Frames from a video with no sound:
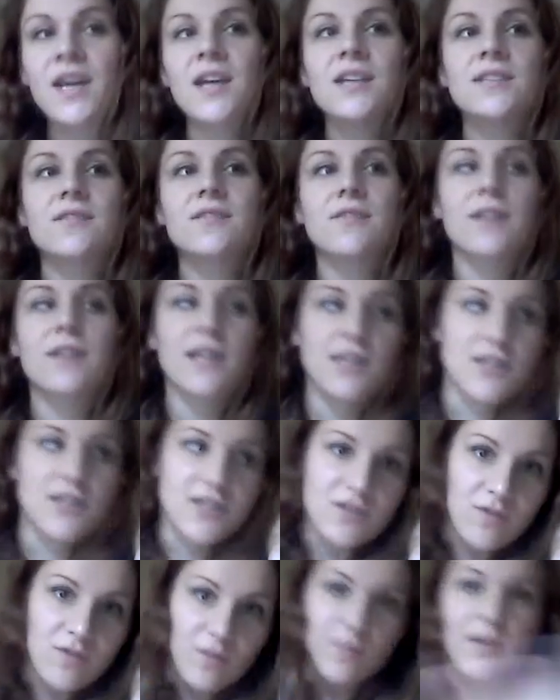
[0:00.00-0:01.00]
So then I just
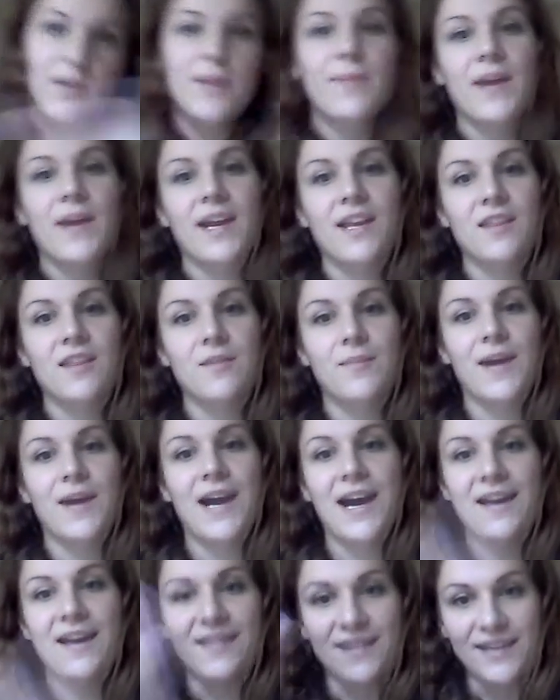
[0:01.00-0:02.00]
throw them right back in the
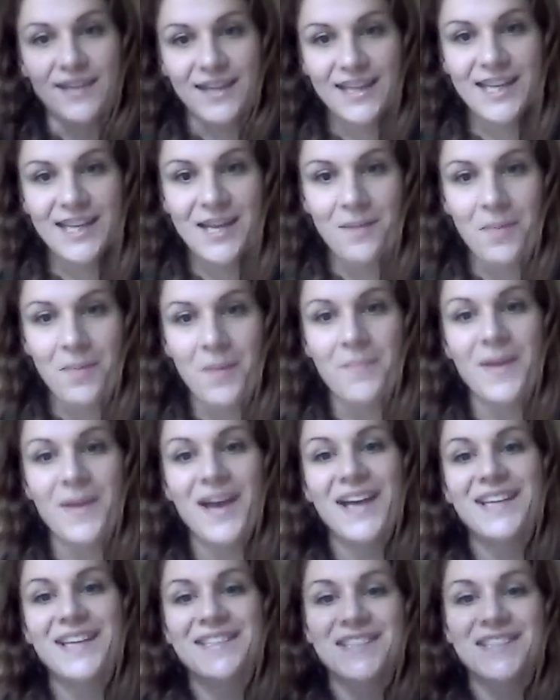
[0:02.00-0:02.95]
bath and clean up the mess